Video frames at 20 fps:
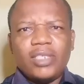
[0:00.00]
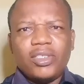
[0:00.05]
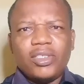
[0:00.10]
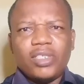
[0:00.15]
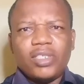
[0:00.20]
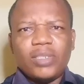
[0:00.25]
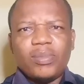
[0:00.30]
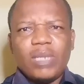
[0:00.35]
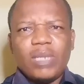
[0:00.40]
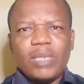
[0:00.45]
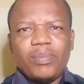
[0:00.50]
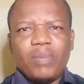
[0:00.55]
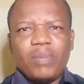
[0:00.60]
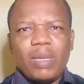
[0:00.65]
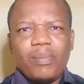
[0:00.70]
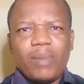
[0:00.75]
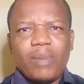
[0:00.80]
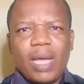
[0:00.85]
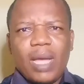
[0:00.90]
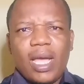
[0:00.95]
adjustment
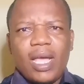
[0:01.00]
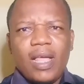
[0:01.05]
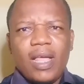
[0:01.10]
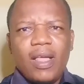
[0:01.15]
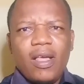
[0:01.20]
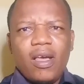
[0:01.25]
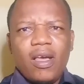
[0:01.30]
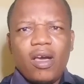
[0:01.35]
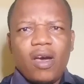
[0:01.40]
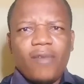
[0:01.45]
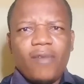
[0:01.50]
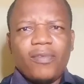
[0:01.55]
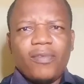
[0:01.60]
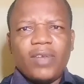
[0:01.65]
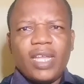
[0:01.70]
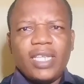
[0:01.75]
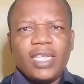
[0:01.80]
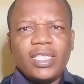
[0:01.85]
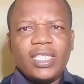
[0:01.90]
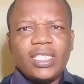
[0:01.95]
paper of
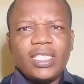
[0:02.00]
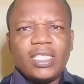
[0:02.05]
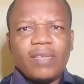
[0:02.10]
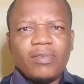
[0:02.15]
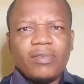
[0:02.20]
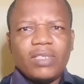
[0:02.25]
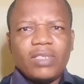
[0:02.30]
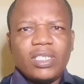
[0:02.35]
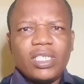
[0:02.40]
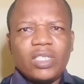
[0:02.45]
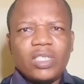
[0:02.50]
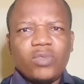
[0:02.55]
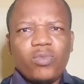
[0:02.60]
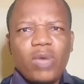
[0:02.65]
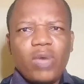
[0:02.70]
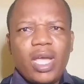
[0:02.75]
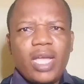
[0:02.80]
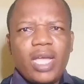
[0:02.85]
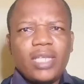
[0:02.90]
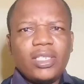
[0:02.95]
1976,
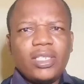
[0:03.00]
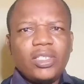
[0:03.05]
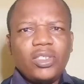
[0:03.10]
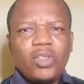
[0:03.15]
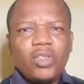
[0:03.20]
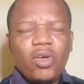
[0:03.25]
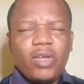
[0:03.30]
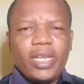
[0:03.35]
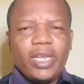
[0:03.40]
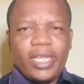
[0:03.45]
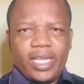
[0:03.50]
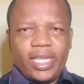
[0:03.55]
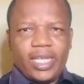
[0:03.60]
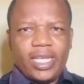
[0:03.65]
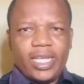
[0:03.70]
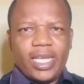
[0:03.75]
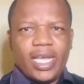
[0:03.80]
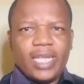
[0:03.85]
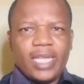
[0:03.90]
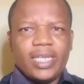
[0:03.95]
where Ndoni
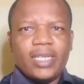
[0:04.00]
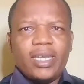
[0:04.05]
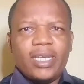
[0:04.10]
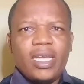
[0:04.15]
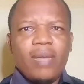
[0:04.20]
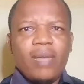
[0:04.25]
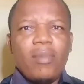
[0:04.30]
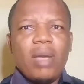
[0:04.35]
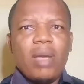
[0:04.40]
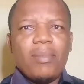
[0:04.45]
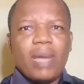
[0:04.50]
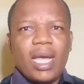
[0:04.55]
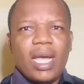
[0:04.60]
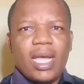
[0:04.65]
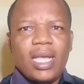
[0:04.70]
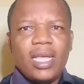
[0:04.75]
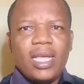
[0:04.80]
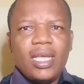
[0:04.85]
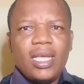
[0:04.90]
and Ebema